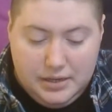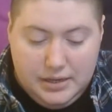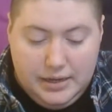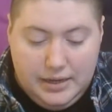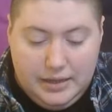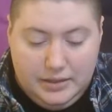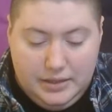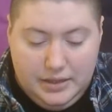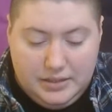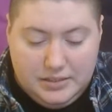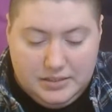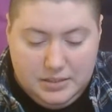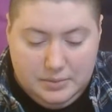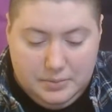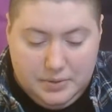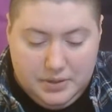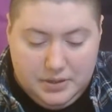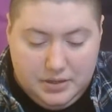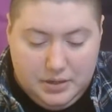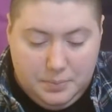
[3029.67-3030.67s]
in the
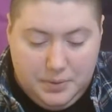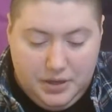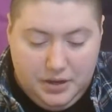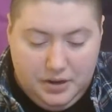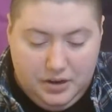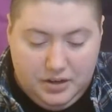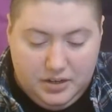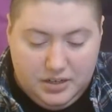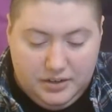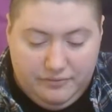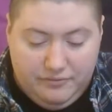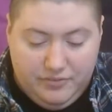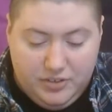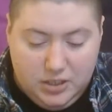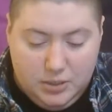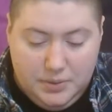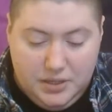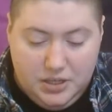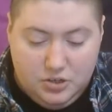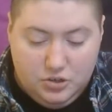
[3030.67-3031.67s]
exhibit appeared in a
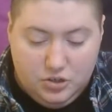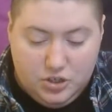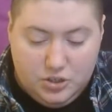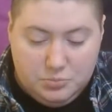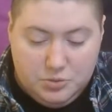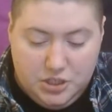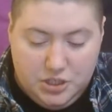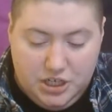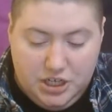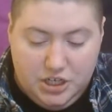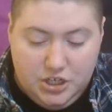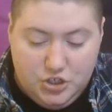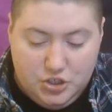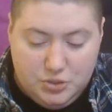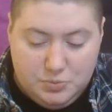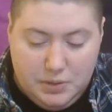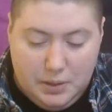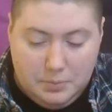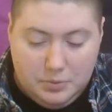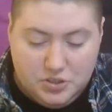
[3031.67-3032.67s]
Filipino community
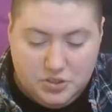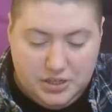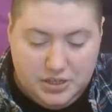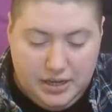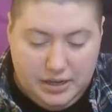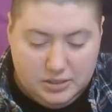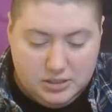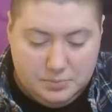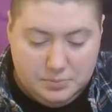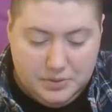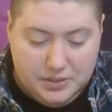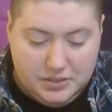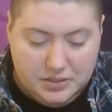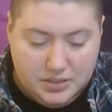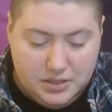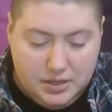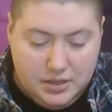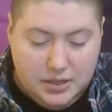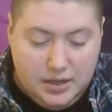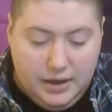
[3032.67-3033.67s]
newspaper's announcement
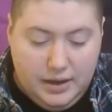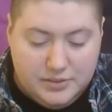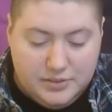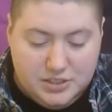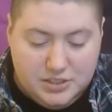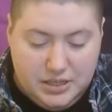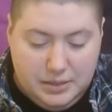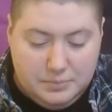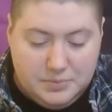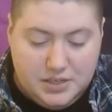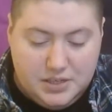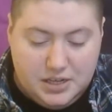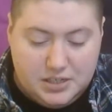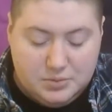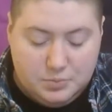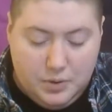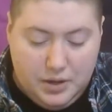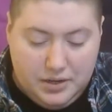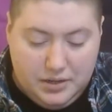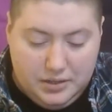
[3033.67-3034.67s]
of a same-sex
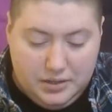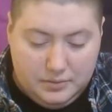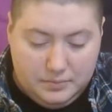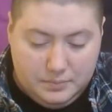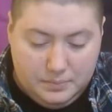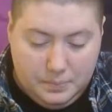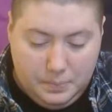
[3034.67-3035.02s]
wedding.